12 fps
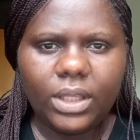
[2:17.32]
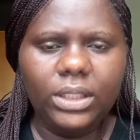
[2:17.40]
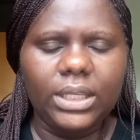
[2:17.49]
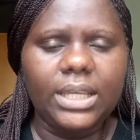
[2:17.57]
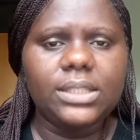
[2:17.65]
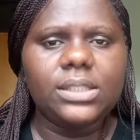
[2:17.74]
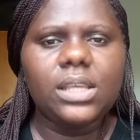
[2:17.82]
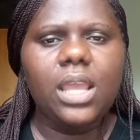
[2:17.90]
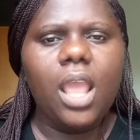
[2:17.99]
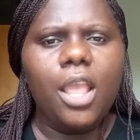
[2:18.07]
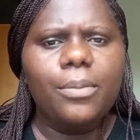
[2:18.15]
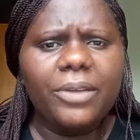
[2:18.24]
Yes,
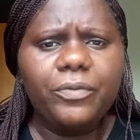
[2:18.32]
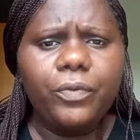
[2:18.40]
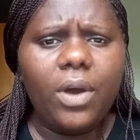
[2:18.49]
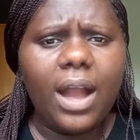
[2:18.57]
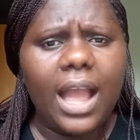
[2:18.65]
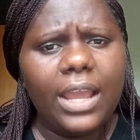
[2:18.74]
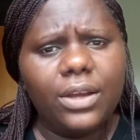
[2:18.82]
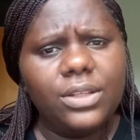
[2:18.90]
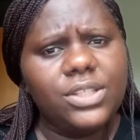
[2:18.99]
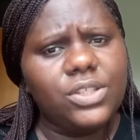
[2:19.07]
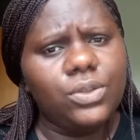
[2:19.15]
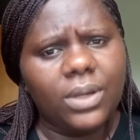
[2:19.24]
but for
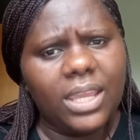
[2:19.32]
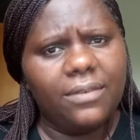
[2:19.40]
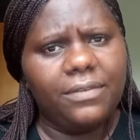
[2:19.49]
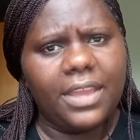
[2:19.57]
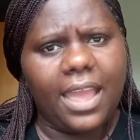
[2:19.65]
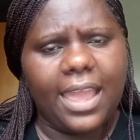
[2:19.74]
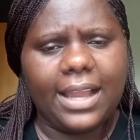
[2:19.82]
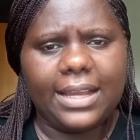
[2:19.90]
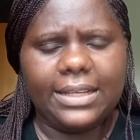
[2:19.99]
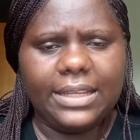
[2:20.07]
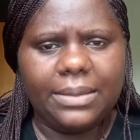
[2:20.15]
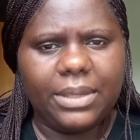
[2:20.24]
IELTS UKVI
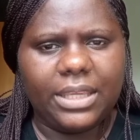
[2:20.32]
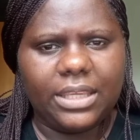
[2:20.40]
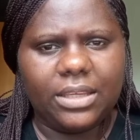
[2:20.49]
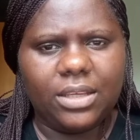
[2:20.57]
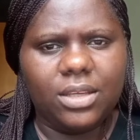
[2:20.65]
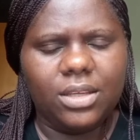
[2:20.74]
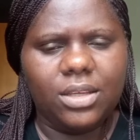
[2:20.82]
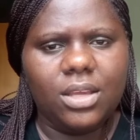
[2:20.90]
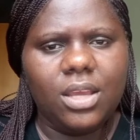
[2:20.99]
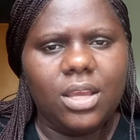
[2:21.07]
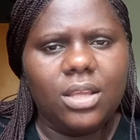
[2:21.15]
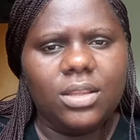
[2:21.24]
Academic,
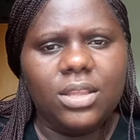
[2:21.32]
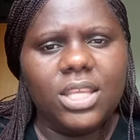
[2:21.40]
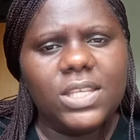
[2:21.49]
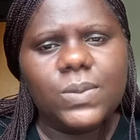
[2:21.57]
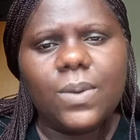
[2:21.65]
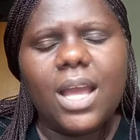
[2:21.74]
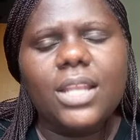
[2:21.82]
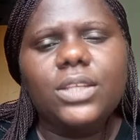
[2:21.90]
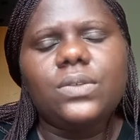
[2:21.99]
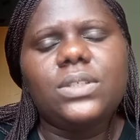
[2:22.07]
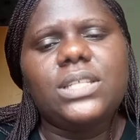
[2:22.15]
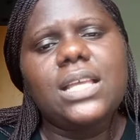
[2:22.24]
this one
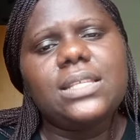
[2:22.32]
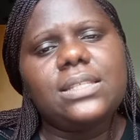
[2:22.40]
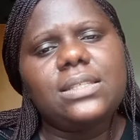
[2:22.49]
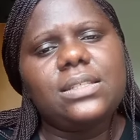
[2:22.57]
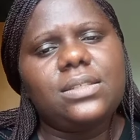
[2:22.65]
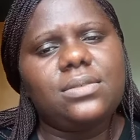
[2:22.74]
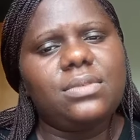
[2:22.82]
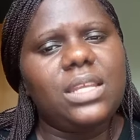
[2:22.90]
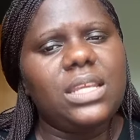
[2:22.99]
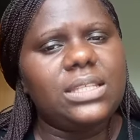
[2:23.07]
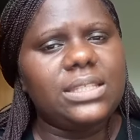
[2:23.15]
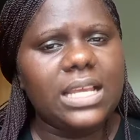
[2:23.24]
it's
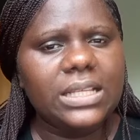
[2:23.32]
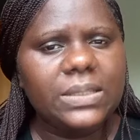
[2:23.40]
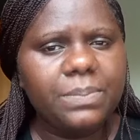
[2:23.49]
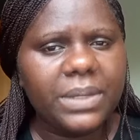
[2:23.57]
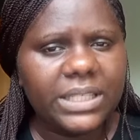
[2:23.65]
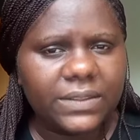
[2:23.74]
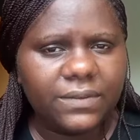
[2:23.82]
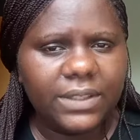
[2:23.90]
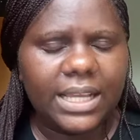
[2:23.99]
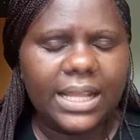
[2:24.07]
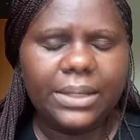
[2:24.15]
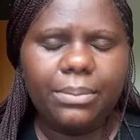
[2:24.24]
just
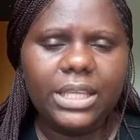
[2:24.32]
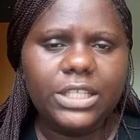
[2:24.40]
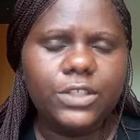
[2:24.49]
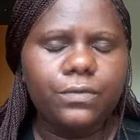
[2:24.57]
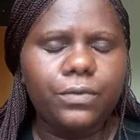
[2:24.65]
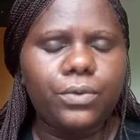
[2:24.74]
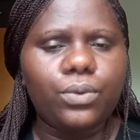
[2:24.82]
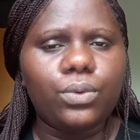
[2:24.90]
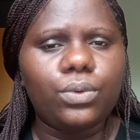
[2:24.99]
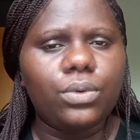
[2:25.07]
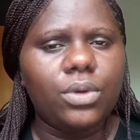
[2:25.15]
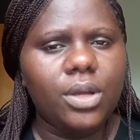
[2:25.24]
specifically meant
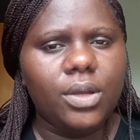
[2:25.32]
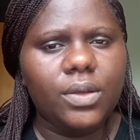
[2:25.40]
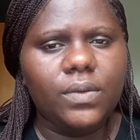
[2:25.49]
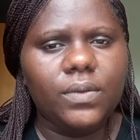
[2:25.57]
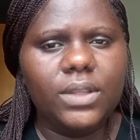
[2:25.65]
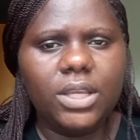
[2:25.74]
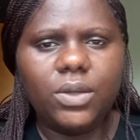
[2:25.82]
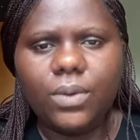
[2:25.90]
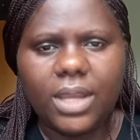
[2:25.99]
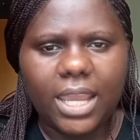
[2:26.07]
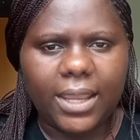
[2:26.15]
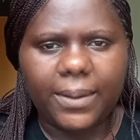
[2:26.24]
for the
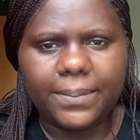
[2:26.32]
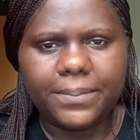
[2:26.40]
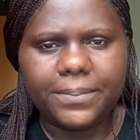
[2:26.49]
UK,